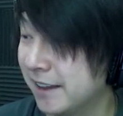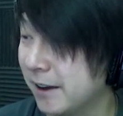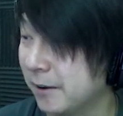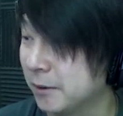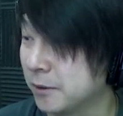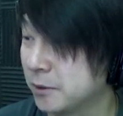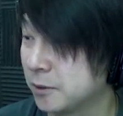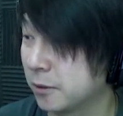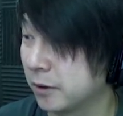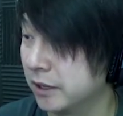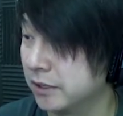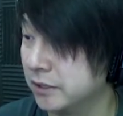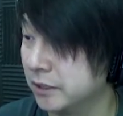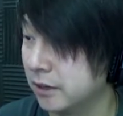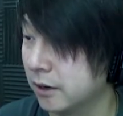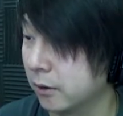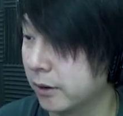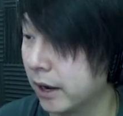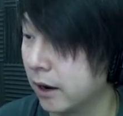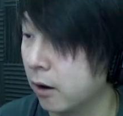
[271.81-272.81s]
That was
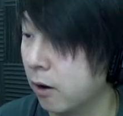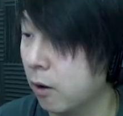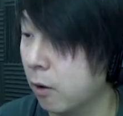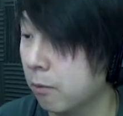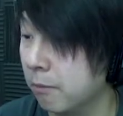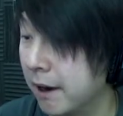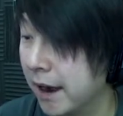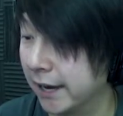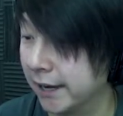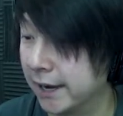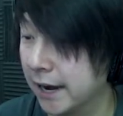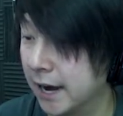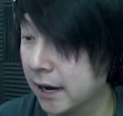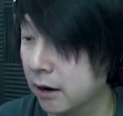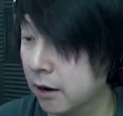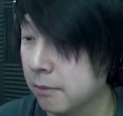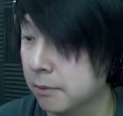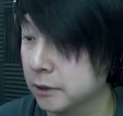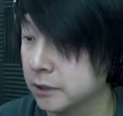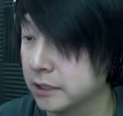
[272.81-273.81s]
crazy. Okay, oh my
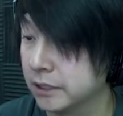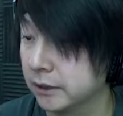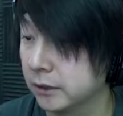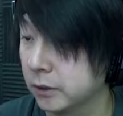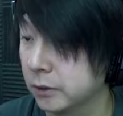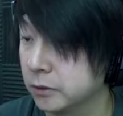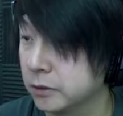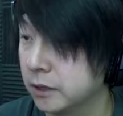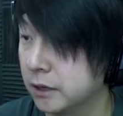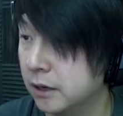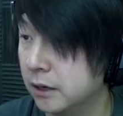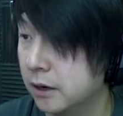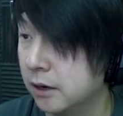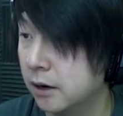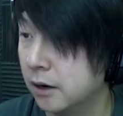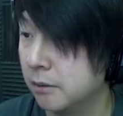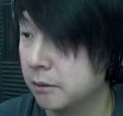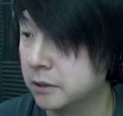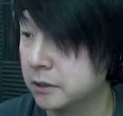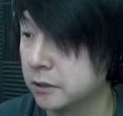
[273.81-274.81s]
God, almost hit those.
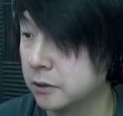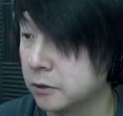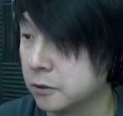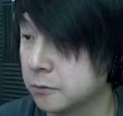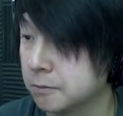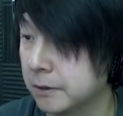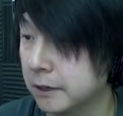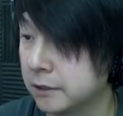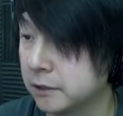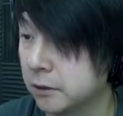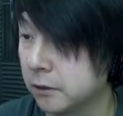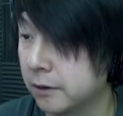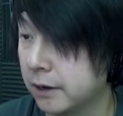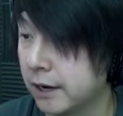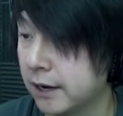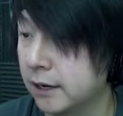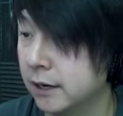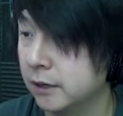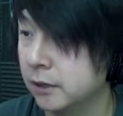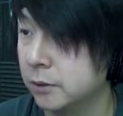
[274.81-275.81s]
Almost hit those spikes.
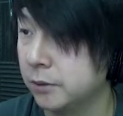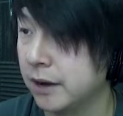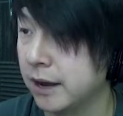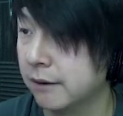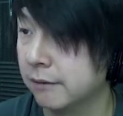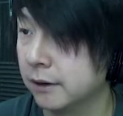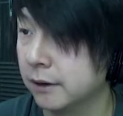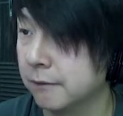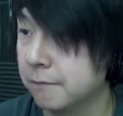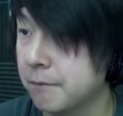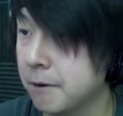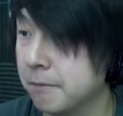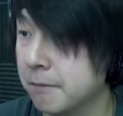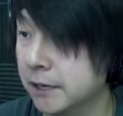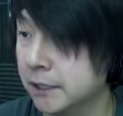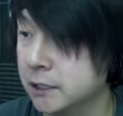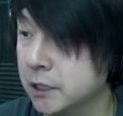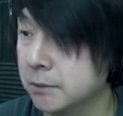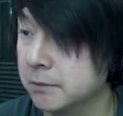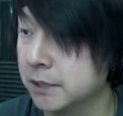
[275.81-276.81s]
Okay, do we have enough
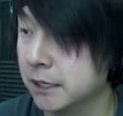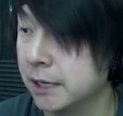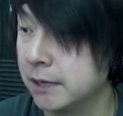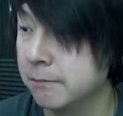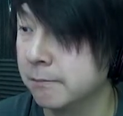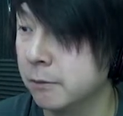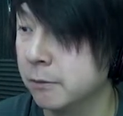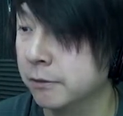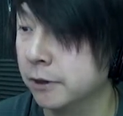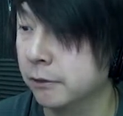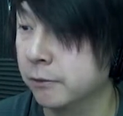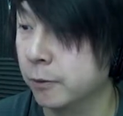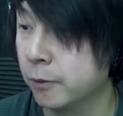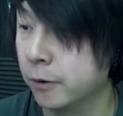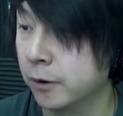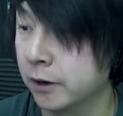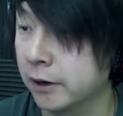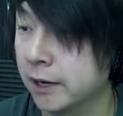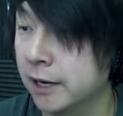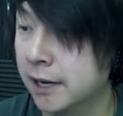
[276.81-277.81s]
momentum to keep moving
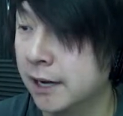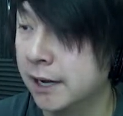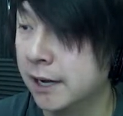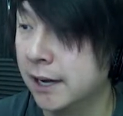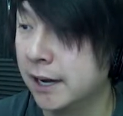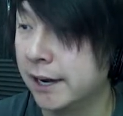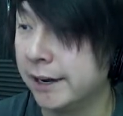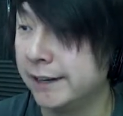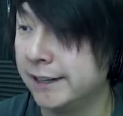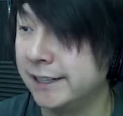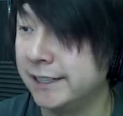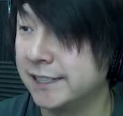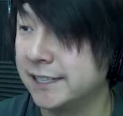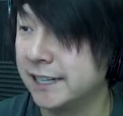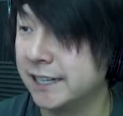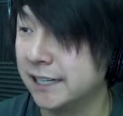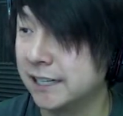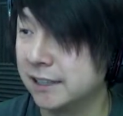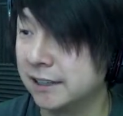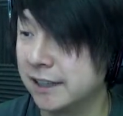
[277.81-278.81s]
forward? I need
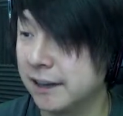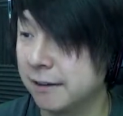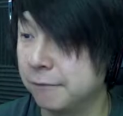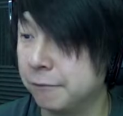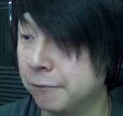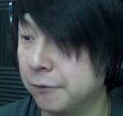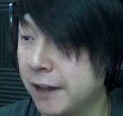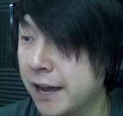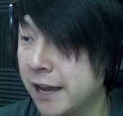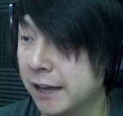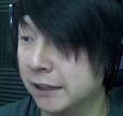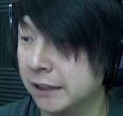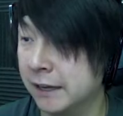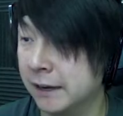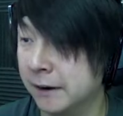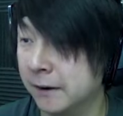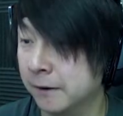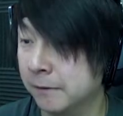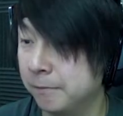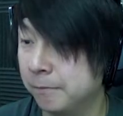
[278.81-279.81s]
to get to that flag
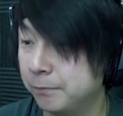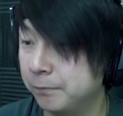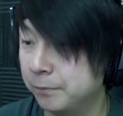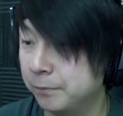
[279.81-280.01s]
there.